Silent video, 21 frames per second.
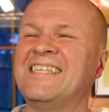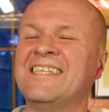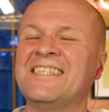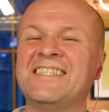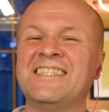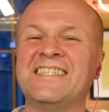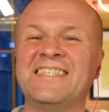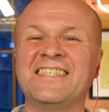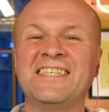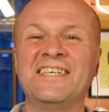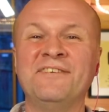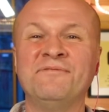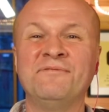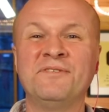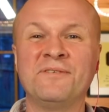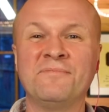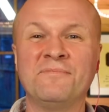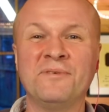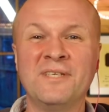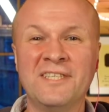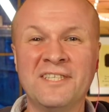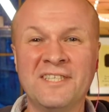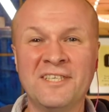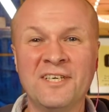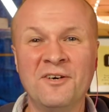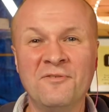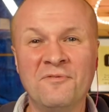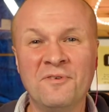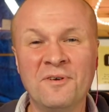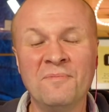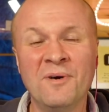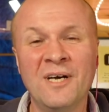doesn't seem to be
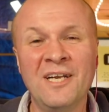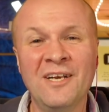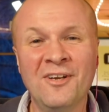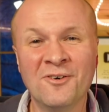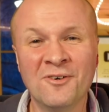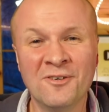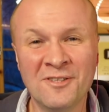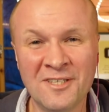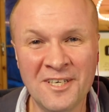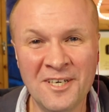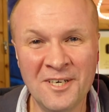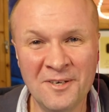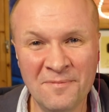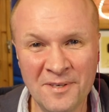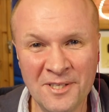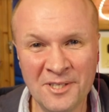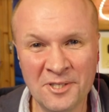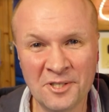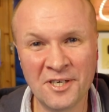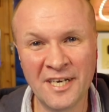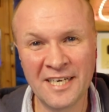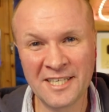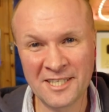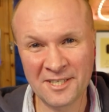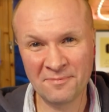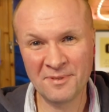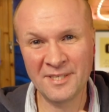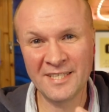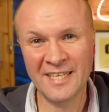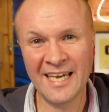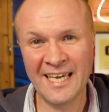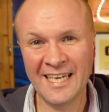serving my long-term interest to
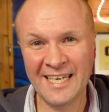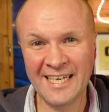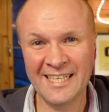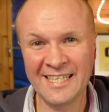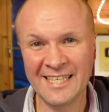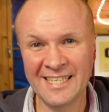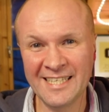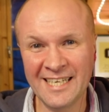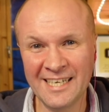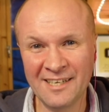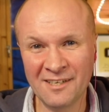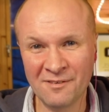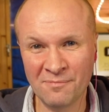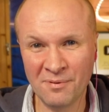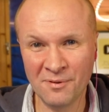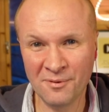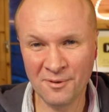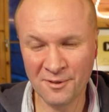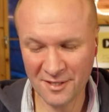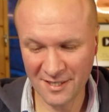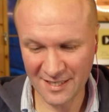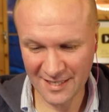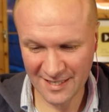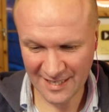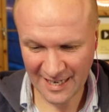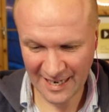be taking these little pauses